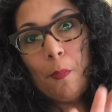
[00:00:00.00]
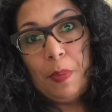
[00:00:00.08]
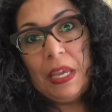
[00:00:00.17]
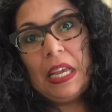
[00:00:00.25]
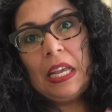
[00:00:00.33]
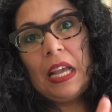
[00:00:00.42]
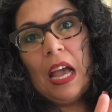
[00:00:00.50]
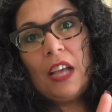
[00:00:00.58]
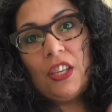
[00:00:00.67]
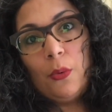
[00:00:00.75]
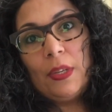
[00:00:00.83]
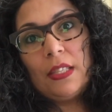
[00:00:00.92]
being a
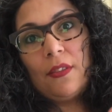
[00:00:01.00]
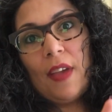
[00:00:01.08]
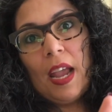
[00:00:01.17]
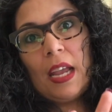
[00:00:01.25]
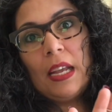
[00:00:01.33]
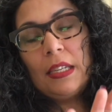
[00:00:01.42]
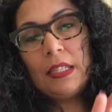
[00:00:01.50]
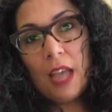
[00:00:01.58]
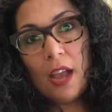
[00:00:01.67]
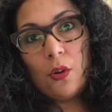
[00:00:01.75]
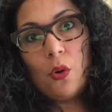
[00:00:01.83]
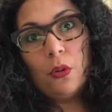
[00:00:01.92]
US of A
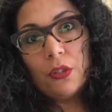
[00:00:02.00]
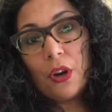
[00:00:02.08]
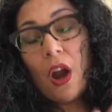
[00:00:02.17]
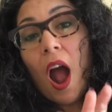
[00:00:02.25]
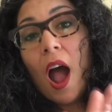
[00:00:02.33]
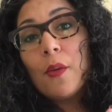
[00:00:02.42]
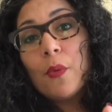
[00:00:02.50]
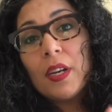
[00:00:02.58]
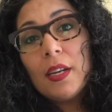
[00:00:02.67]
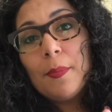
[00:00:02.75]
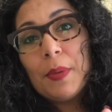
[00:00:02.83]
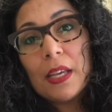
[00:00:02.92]
title holder. I wanted
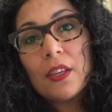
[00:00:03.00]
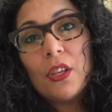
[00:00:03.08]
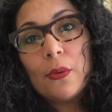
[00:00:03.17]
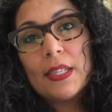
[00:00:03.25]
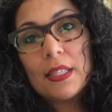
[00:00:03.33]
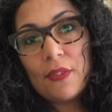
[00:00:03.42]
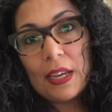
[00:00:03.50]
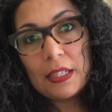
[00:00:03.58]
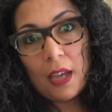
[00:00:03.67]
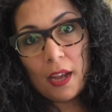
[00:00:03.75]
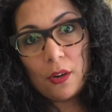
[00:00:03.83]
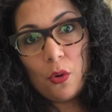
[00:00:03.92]
to be a US of A
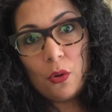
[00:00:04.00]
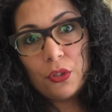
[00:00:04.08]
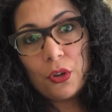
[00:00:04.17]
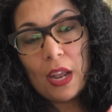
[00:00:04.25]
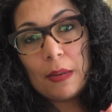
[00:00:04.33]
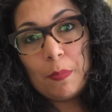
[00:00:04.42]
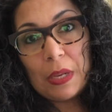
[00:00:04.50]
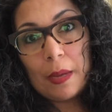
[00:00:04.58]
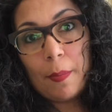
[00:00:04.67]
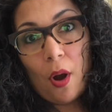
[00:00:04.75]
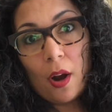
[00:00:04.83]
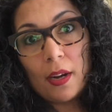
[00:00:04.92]
title holder and be a
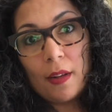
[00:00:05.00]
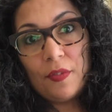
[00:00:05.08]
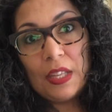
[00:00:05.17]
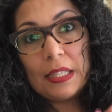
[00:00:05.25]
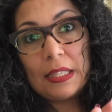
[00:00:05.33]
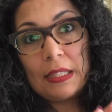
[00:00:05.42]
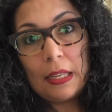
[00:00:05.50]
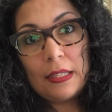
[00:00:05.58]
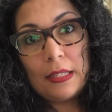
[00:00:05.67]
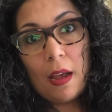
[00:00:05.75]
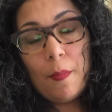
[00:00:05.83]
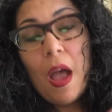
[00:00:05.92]
part of this
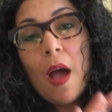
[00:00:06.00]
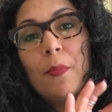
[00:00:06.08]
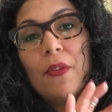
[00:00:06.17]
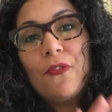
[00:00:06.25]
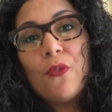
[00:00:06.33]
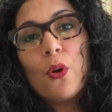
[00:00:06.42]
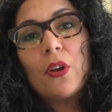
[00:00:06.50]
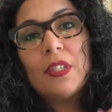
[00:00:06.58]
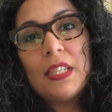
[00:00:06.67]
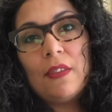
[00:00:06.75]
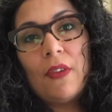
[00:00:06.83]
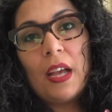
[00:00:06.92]
system before
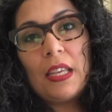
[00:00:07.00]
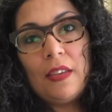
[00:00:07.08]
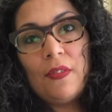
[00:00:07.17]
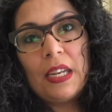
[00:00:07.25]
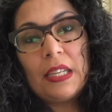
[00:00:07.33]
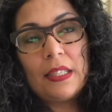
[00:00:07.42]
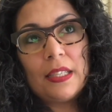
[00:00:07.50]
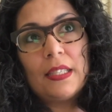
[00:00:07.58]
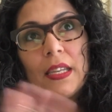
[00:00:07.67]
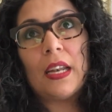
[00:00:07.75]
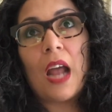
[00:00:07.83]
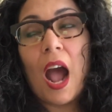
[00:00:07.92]
Diva even
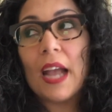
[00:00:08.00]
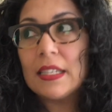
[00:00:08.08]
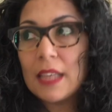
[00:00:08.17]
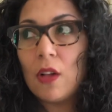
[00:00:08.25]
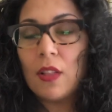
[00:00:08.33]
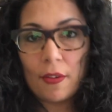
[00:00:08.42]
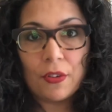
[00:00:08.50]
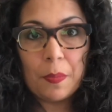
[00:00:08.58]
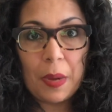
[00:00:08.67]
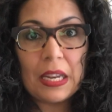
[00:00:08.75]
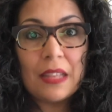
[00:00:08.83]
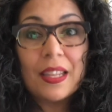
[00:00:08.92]
existed. I tell
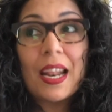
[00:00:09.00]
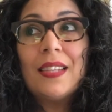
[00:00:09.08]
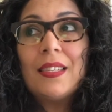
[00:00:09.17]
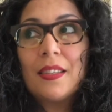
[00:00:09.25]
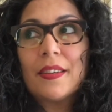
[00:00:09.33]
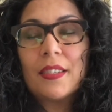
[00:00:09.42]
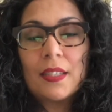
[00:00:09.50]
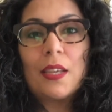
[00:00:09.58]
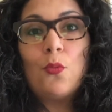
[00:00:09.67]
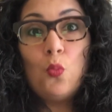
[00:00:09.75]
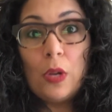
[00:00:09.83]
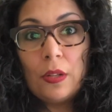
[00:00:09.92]
everybody that I seriously
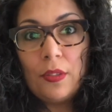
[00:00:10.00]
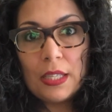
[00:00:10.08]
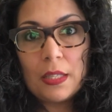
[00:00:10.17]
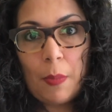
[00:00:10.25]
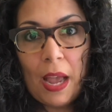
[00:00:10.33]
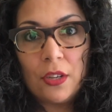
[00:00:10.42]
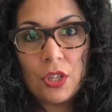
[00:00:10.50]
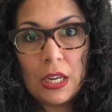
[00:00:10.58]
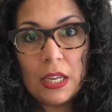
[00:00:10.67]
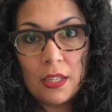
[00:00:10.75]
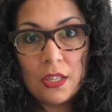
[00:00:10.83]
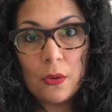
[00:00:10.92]
willed this pageant
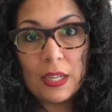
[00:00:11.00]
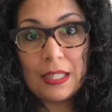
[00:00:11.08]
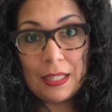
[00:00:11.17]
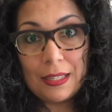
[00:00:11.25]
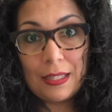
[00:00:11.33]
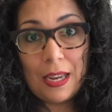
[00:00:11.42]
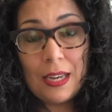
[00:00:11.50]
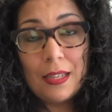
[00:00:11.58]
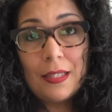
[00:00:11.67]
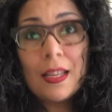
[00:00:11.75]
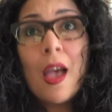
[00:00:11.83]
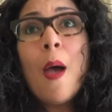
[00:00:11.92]
into
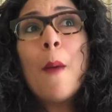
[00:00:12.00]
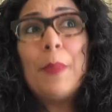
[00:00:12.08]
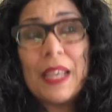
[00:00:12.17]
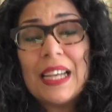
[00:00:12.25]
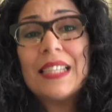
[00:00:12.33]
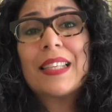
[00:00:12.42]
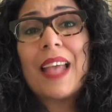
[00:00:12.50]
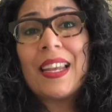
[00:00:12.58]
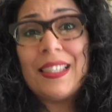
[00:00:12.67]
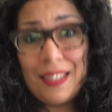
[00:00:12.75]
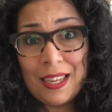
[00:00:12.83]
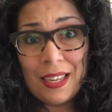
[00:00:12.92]
existence because I
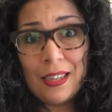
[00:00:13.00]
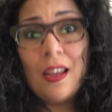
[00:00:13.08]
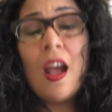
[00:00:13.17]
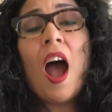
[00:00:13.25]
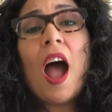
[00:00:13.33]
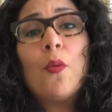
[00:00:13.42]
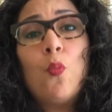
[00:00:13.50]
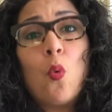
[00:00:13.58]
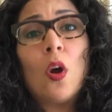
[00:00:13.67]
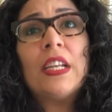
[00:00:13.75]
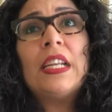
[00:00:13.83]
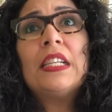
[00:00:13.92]
did. I
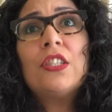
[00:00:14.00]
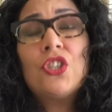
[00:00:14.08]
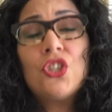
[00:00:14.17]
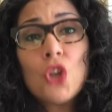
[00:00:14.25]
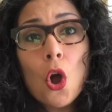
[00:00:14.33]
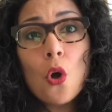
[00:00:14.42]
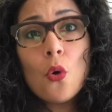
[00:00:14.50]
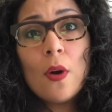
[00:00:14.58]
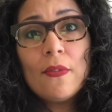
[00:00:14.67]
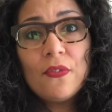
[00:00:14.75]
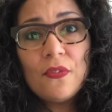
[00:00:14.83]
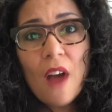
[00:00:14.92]
wanted it so
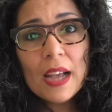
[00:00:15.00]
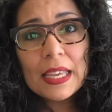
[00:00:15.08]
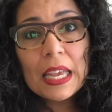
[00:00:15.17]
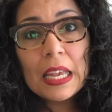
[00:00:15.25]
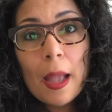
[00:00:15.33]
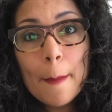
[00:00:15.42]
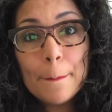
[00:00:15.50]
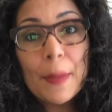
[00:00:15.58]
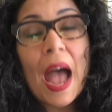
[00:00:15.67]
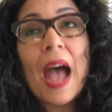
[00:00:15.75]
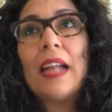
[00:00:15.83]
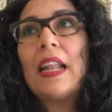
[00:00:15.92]
fucking
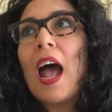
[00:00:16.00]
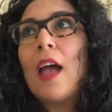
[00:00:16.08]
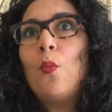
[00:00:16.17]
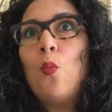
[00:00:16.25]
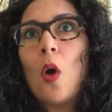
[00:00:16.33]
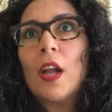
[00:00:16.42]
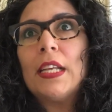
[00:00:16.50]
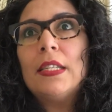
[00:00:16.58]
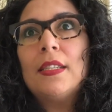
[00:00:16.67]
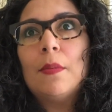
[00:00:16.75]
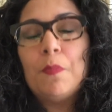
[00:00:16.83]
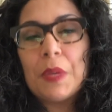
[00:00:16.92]
bad. I wanted
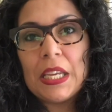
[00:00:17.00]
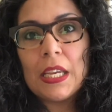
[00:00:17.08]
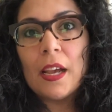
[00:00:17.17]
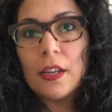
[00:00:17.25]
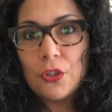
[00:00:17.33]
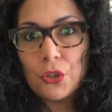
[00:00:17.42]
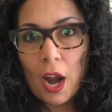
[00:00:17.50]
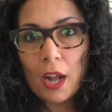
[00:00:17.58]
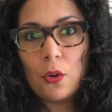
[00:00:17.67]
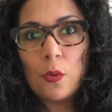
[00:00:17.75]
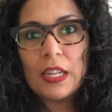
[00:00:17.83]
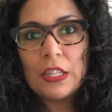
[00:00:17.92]
to be a drag
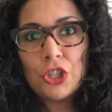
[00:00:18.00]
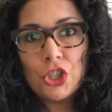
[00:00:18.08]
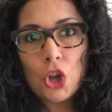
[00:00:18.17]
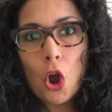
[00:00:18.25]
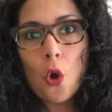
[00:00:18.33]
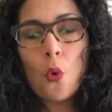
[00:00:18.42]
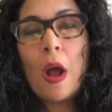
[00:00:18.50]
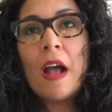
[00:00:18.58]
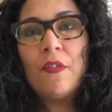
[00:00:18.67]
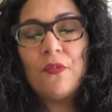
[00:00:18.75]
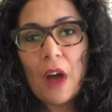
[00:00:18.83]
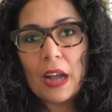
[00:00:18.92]
queen so
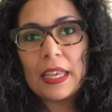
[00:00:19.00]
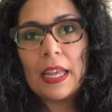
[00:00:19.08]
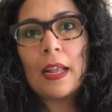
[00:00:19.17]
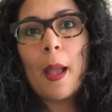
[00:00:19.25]
fucking